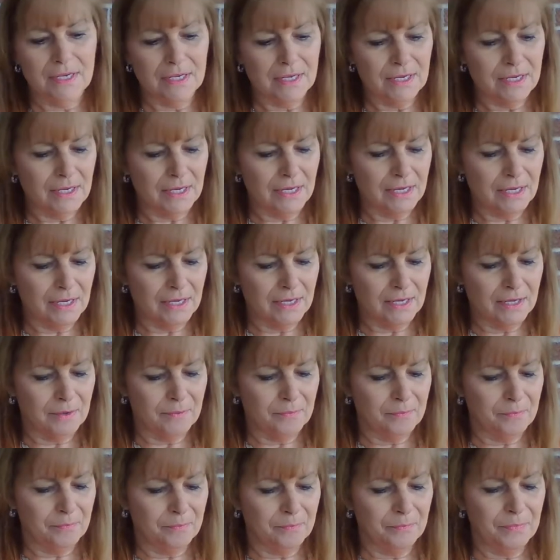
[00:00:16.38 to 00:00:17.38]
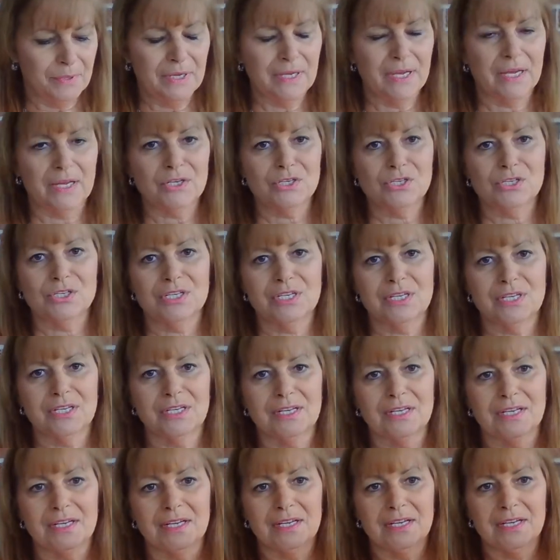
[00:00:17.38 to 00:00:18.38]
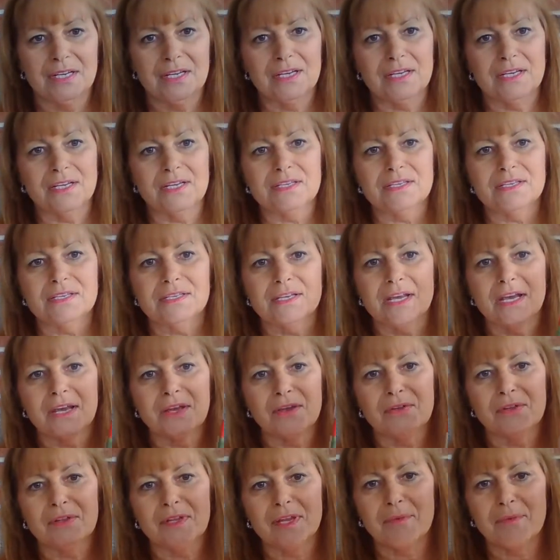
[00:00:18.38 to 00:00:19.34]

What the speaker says: uh, PhD. So